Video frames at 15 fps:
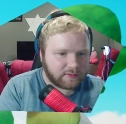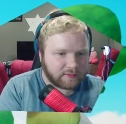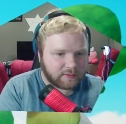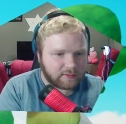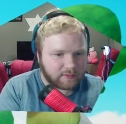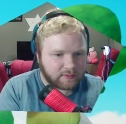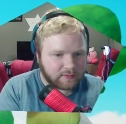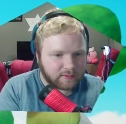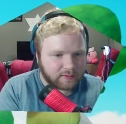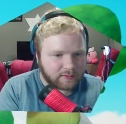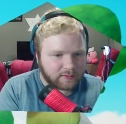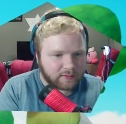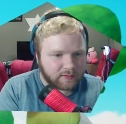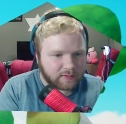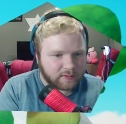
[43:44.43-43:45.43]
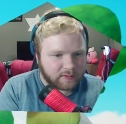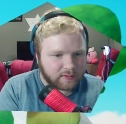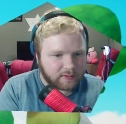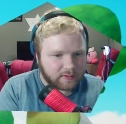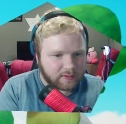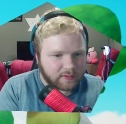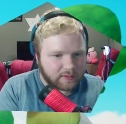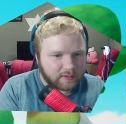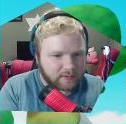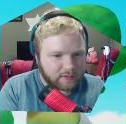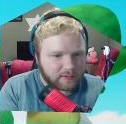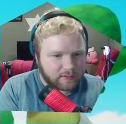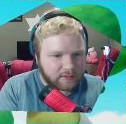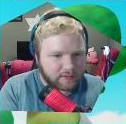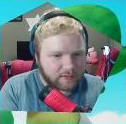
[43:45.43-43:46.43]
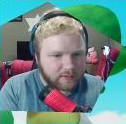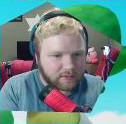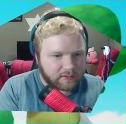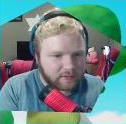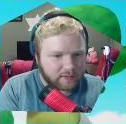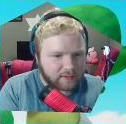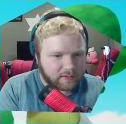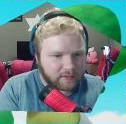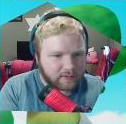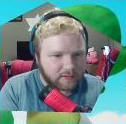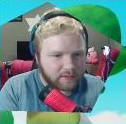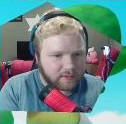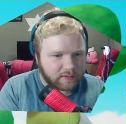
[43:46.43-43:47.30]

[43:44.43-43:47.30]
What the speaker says: (silence)